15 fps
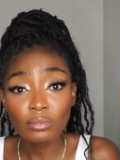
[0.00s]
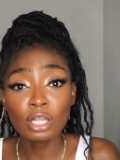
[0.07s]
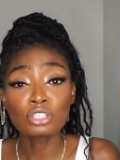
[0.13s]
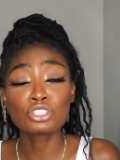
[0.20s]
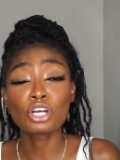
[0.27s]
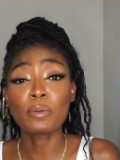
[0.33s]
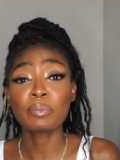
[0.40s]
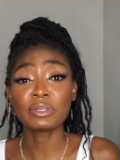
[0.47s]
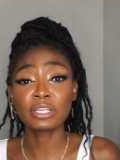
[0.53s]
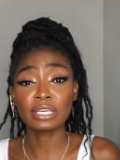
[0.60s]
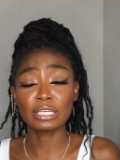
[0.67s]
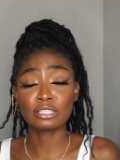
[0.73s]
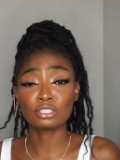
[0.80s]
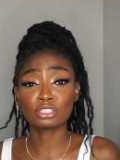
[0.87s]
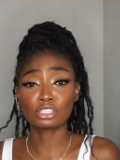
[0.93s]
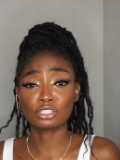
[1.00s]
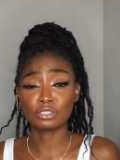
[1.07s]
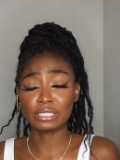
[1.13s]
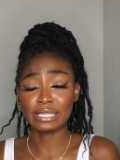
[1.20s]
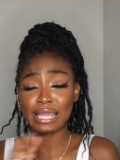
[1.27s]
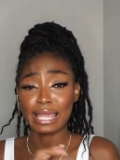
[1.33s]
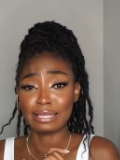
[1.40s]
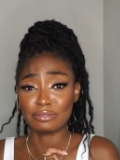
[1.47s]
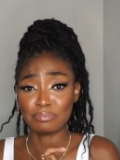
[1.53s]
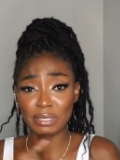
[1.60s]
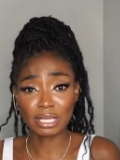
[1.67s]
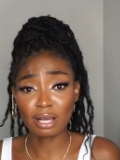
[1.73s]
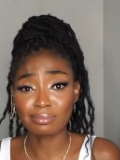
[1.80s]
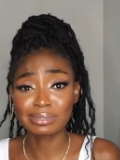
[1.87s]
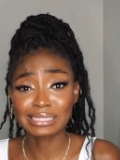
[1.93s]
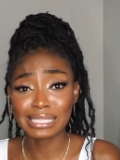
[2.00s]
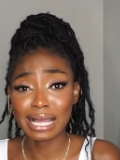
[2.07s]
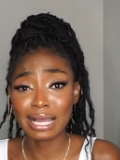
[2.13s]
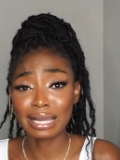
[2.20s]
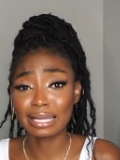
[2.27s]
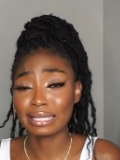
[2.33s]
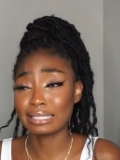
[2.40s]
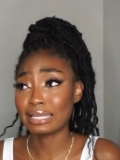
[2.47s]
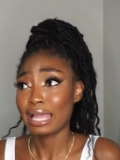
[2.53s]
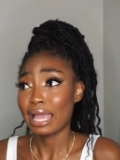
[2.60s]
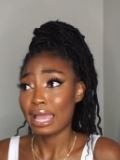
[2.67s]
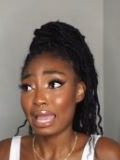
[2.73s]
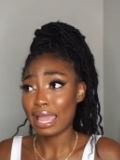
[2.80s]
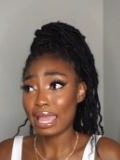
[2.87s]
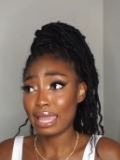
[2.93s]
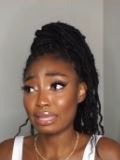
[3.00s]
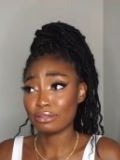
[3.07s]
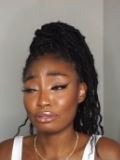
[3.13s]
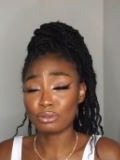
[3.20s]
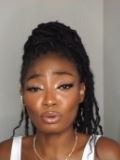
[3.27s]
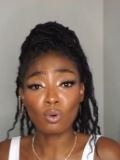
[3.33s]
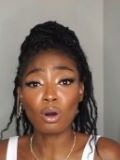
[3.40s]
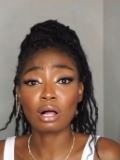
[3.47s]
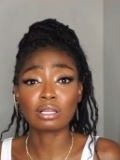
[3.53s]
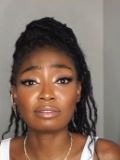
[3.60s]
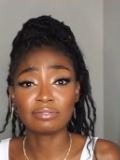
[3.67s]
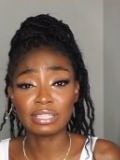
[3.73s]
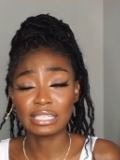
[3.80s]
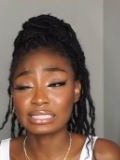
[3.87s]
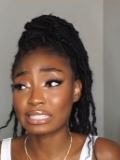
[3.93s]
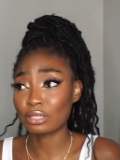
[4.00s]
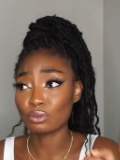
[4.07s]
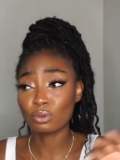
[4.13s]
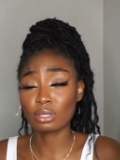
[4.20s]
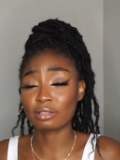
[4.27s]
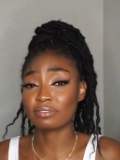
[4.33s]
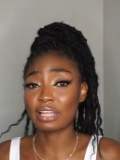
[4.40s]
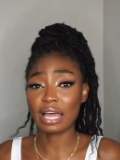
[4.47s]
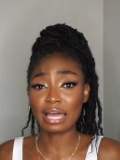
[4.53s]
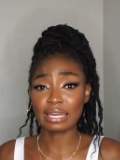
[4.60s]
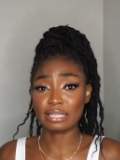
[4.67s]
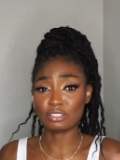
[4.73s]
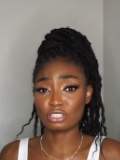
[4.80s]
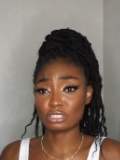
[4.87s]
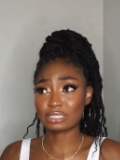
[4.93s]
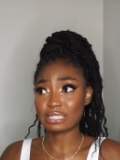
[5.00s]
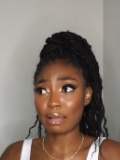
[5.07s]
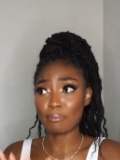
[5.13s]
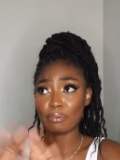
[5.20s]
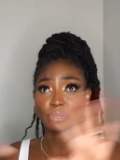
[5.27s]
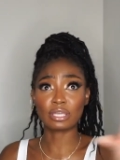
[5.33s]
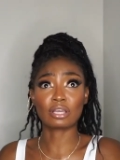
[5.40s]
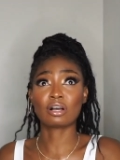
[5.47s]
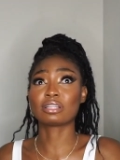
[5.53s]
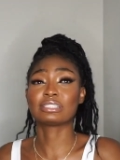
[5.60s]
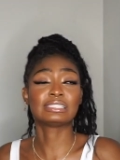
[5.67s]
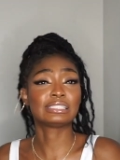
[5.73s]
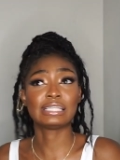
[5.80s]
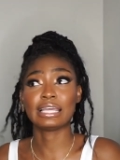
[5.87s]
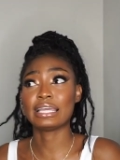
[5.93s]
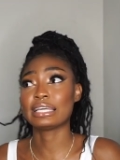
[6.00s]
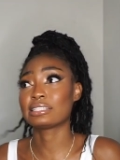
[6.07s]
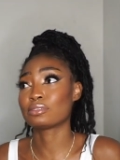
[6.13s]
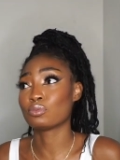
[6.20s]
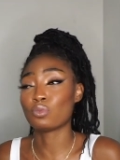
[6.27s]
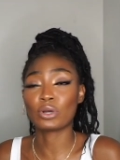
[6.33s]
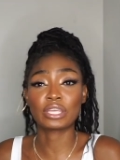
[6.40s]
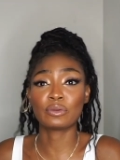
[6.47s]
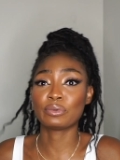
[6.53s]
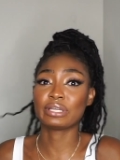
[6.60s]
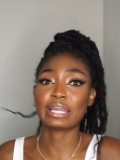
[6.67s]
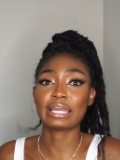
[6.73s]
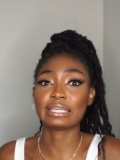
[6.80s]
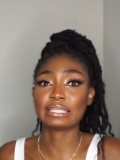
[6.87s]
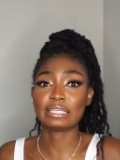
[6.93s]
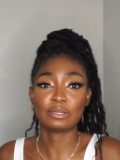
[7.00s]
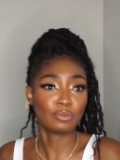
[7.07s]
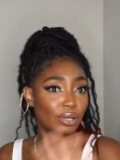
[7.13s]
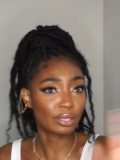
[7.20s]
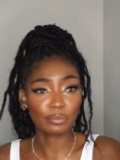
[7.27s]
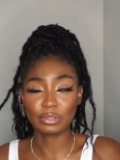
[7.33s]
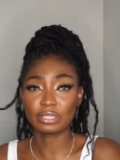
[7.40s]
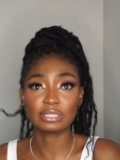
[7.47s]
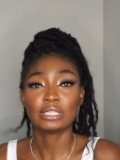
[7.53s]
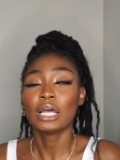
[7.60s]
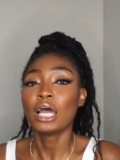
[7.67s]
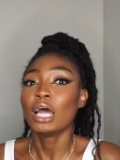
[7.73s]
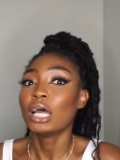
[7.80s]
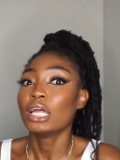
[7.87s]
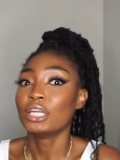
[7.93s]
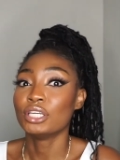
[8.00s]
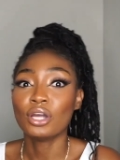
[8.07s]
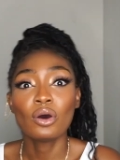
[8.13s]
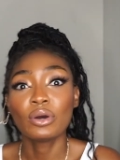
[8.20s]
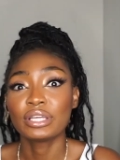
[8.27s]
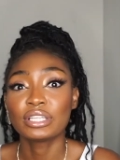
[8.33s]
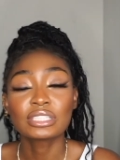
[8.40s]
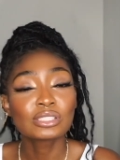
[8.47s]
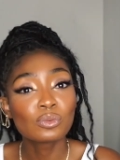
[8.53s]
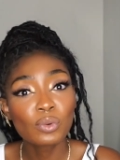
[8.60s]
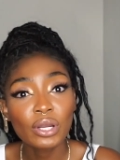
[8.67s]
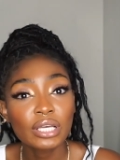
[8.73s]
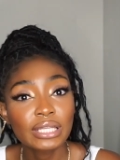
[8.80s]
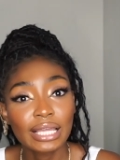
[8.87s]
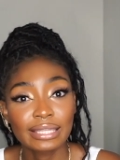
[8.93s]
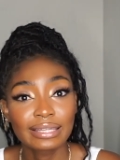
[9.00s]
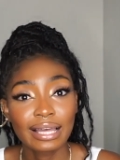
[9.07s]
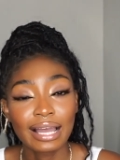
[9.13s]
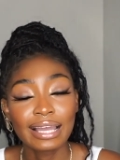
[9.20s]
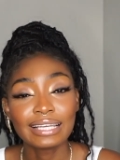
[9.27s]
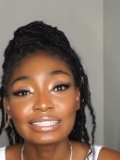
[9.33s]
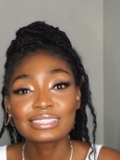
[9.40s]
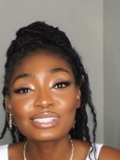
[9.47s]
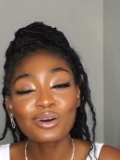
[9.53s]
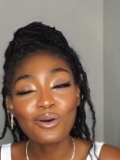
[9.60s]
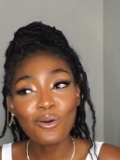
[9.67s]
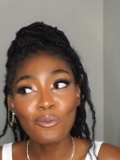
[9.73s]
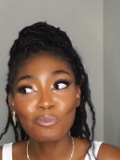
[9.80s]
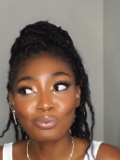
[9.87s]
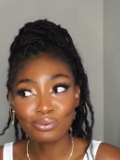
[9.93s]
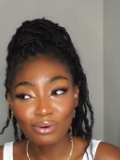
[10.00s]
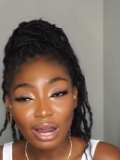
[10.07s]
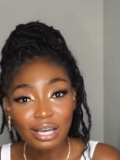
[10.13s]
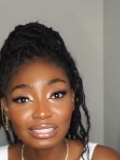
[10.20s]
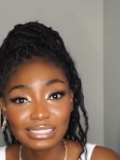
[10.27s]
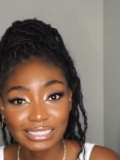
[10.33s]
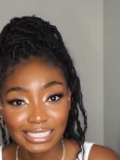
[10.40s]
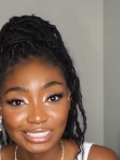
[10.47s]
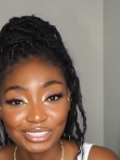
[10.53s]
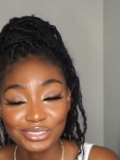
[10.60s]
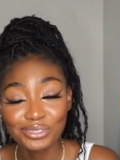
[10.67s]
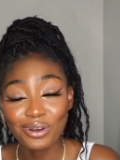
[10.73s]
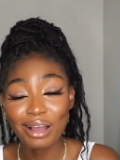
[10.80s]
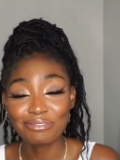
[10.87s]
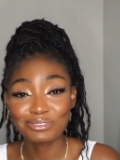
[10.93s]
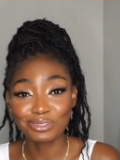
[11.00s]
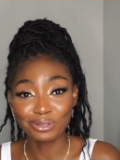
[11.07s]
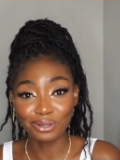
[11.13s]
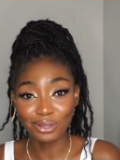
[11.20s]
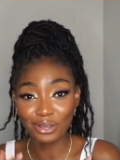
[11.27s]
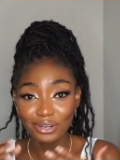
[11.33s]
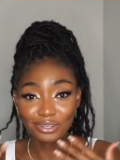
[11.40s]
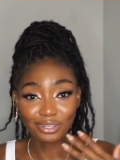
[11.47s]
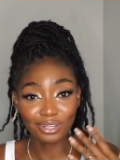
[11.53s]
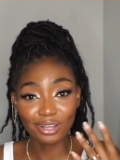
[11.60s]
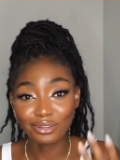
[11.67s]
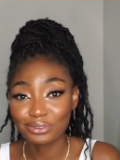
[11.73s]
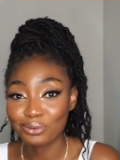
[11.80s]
jump in the industry and become signed and do all of this and do all of that and just start booking all these gigs, working with Nike, working with it. No, it doesn't work like that. It's a whole process. You have to learn along